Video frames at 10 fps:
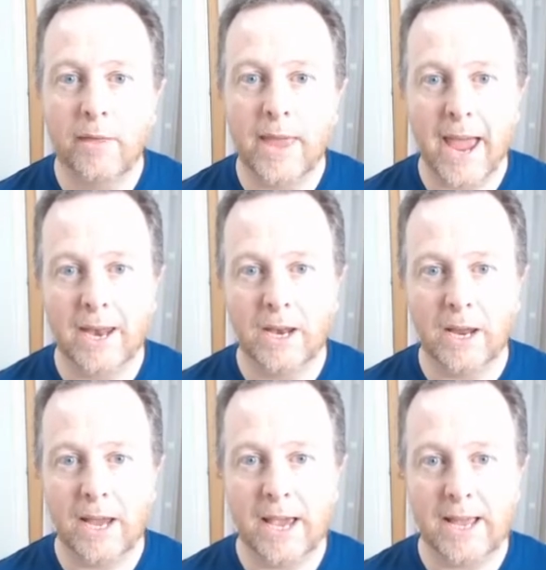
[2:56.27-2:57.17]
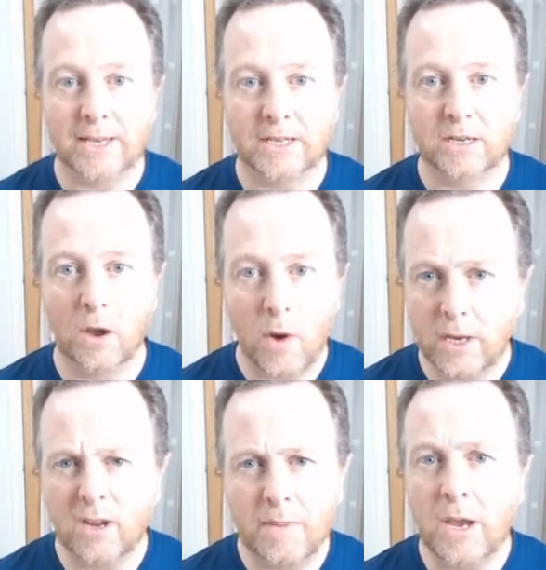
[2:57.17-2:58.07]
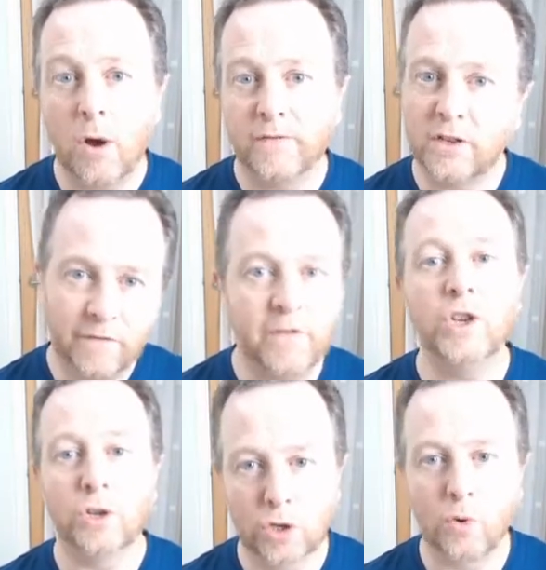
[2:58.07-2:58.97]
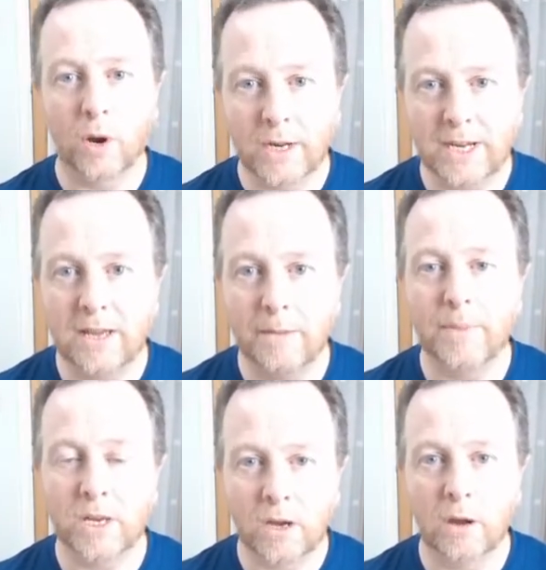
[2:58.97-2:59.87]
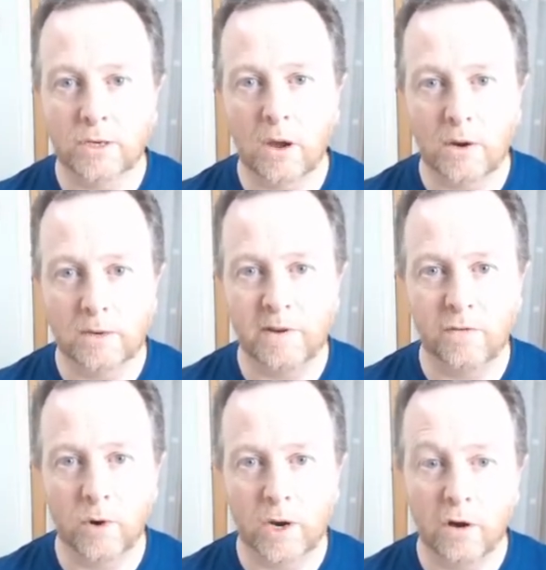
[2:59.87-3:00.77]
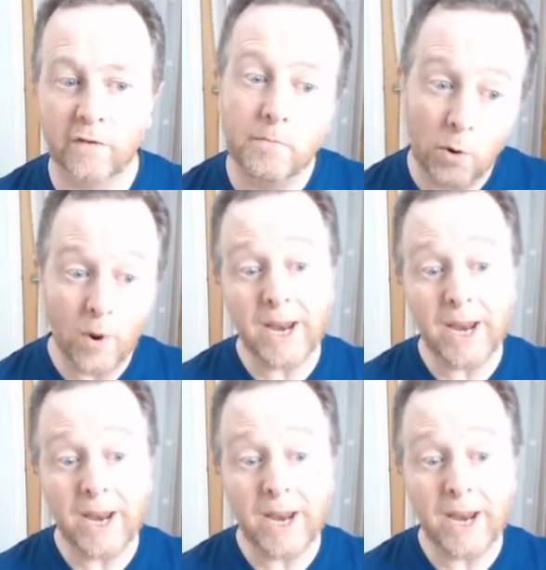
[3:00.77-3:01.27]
then it's going to be of sufficient quality that bits aren't going to be falling off. But